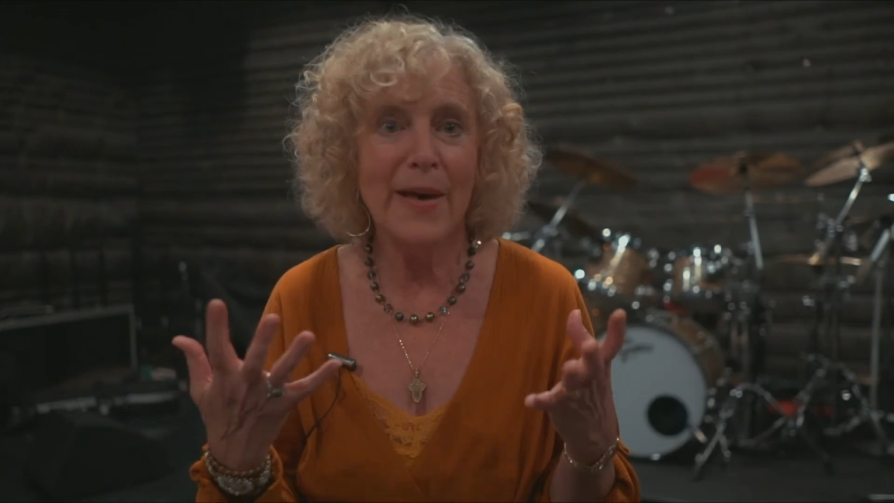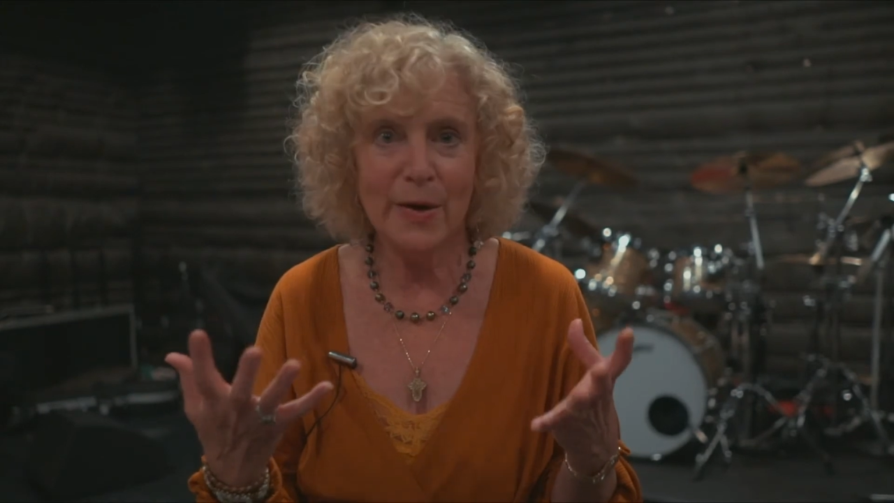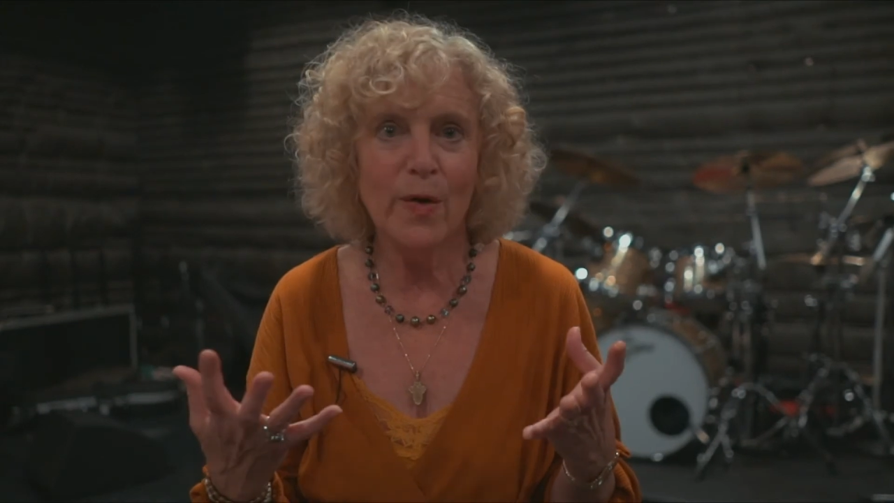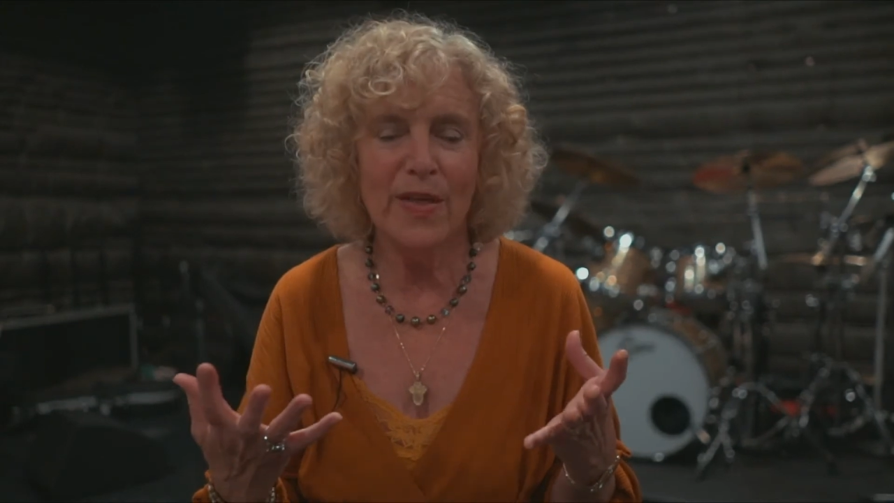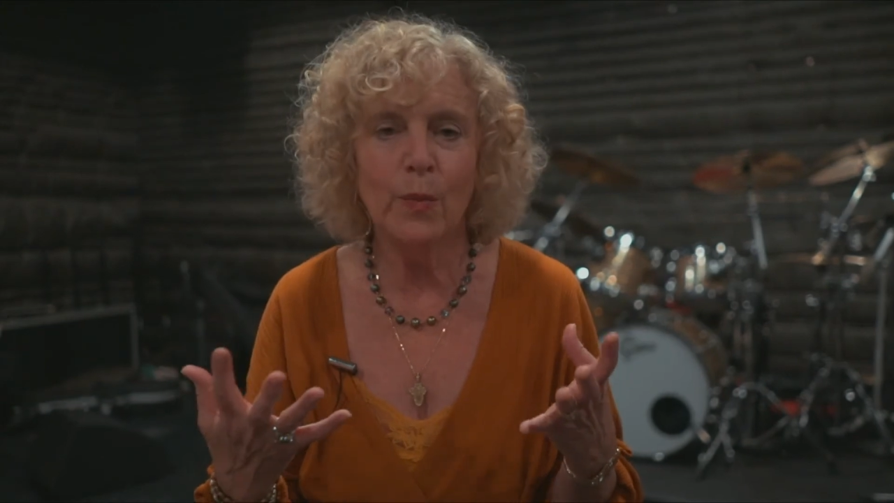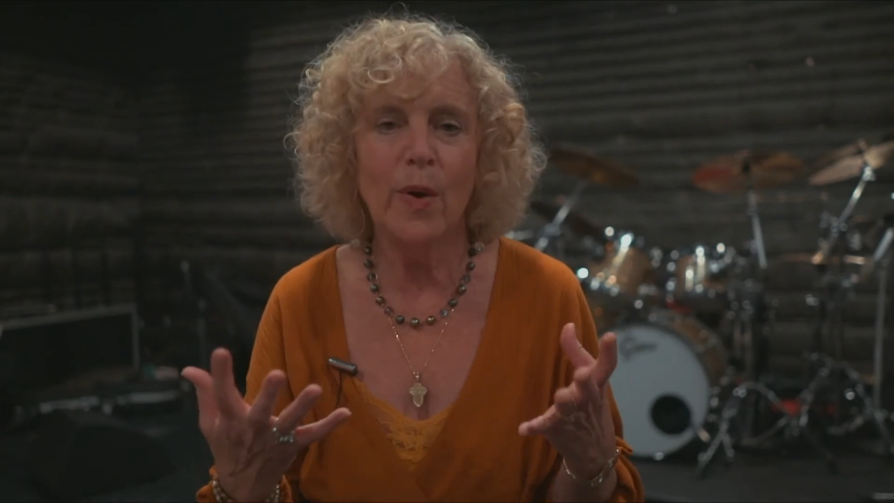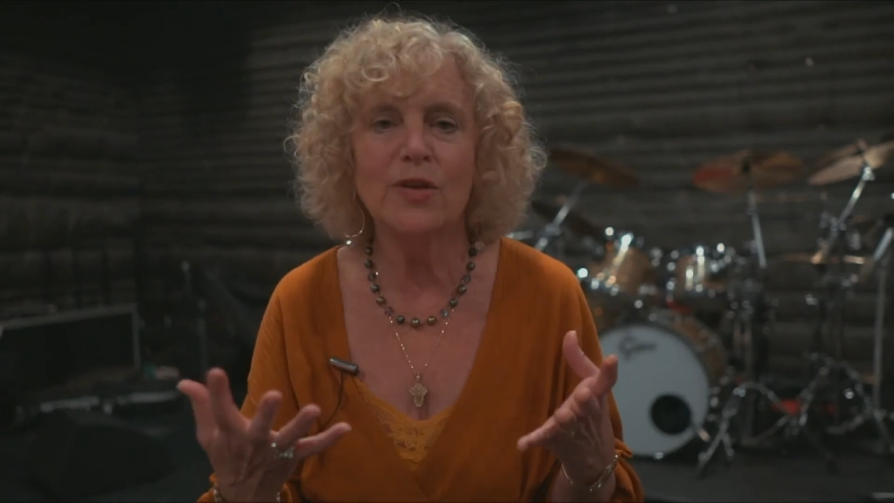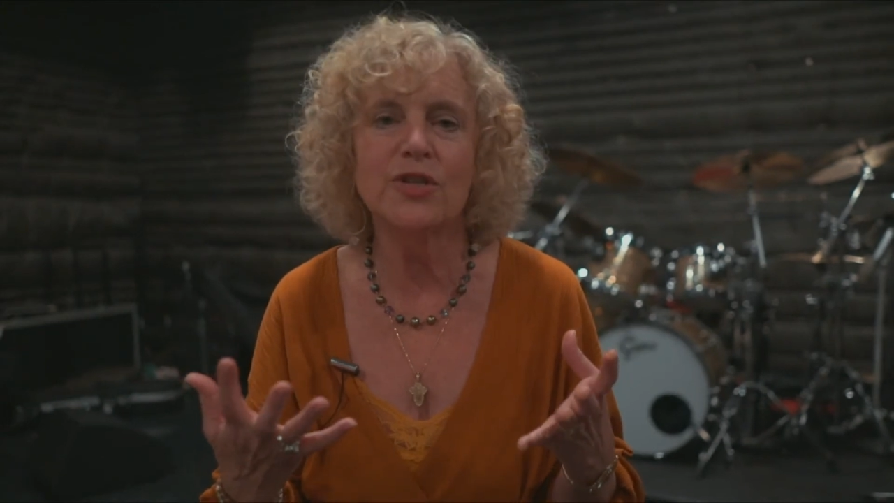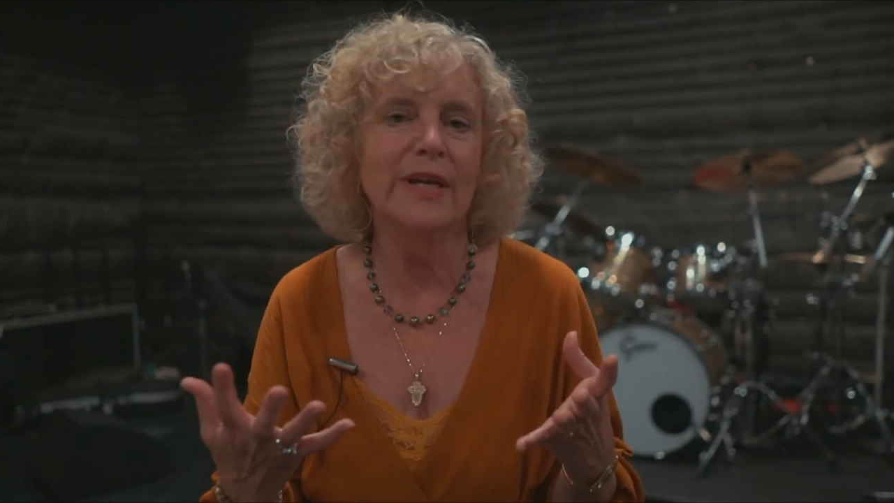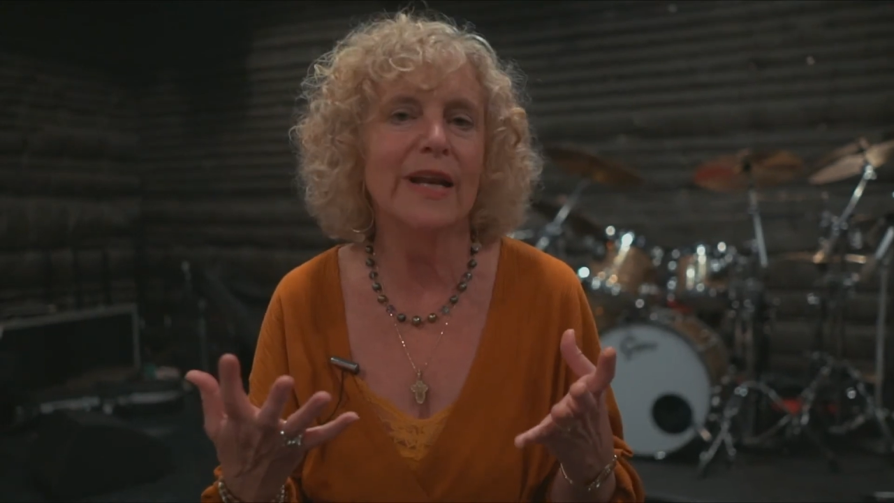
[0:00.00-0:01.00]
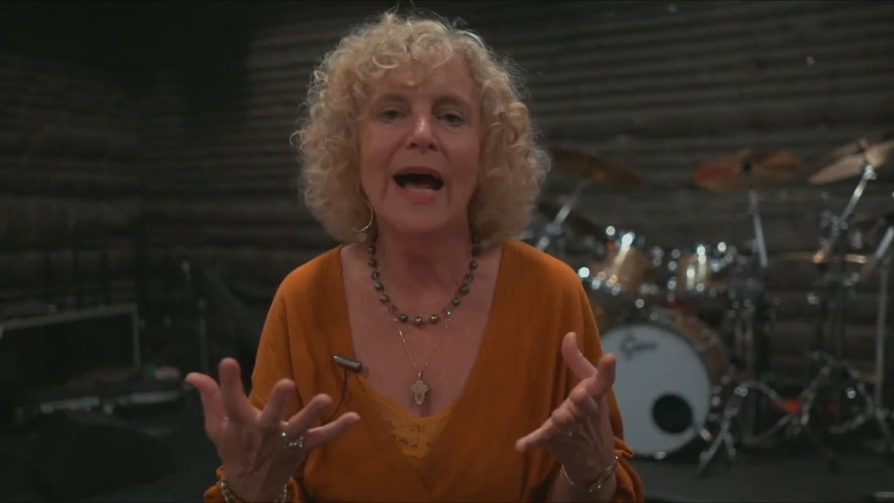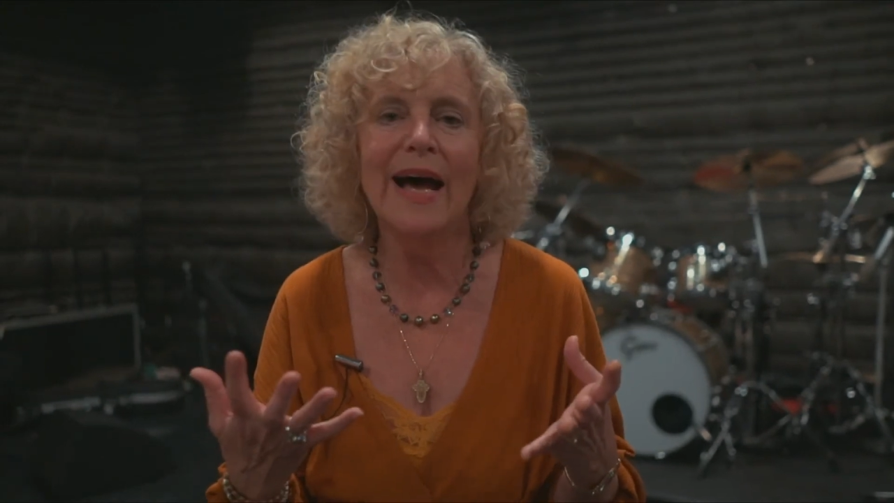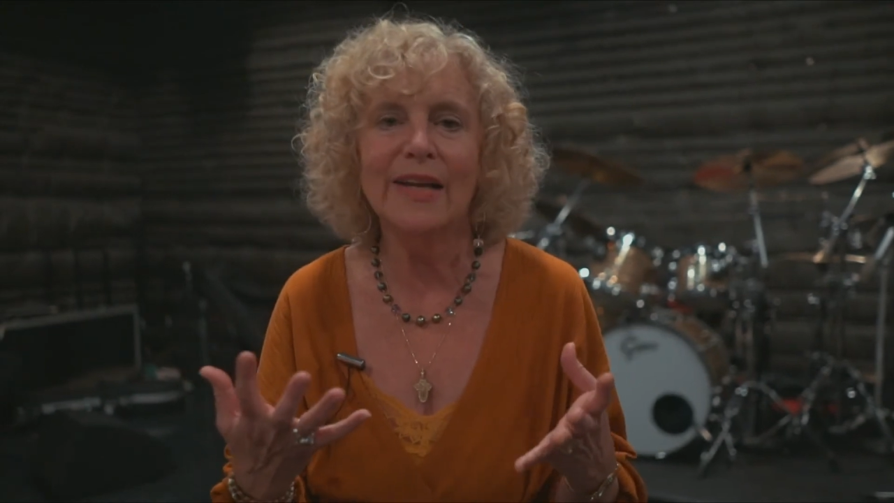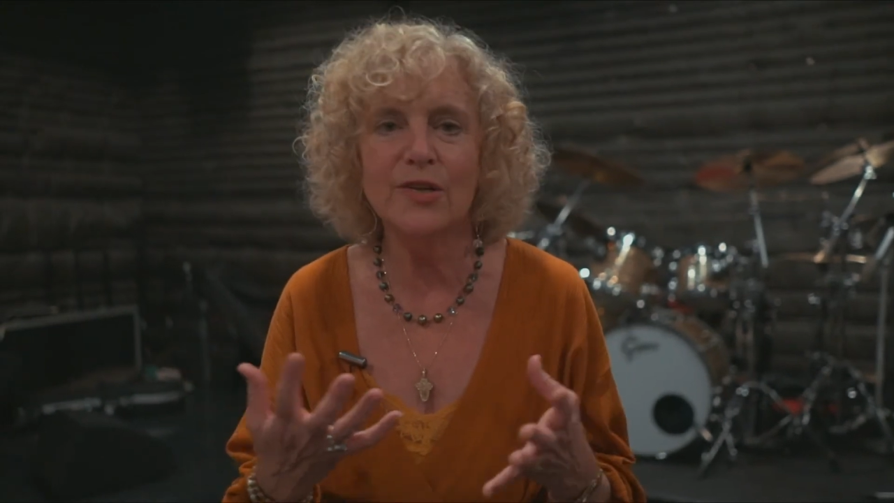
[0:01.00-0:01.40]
better than what she had had,